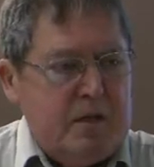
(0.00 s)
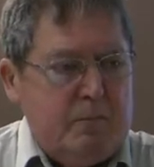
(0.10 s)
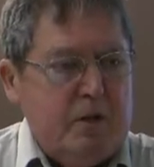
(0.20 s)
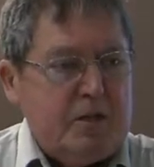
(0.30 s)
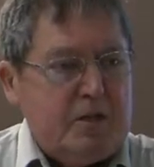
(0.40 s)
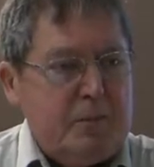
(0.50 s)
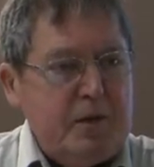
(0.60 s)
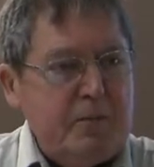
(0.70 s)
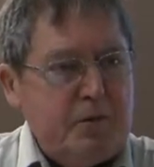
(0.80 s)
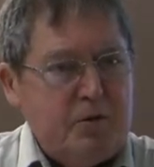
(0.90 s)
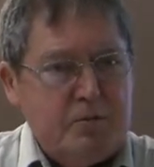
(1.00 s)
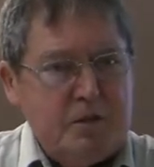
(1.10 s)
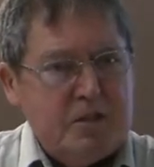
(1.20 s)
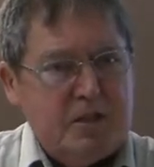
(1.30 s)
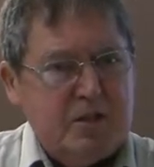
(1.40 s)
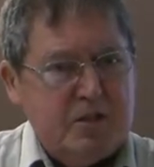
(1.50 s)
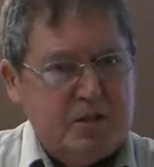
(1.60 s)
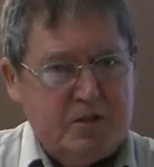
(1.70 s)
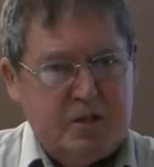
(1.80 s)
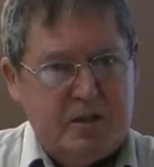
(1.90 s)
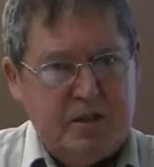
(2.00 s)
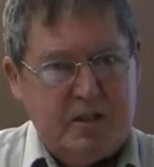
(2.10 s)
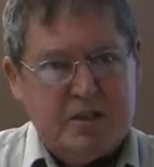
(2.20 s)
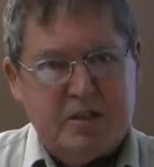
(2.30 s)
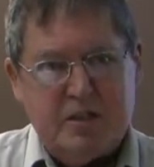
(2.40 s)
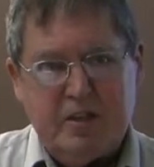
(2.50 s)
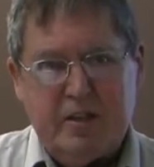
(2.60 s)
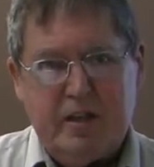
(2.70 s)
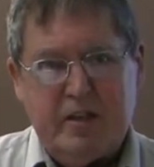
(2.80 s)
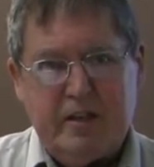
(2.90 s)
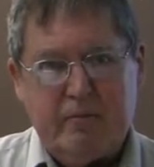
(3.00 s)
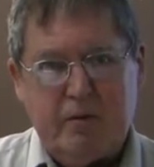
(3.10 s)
But the people misunderstood this to think that,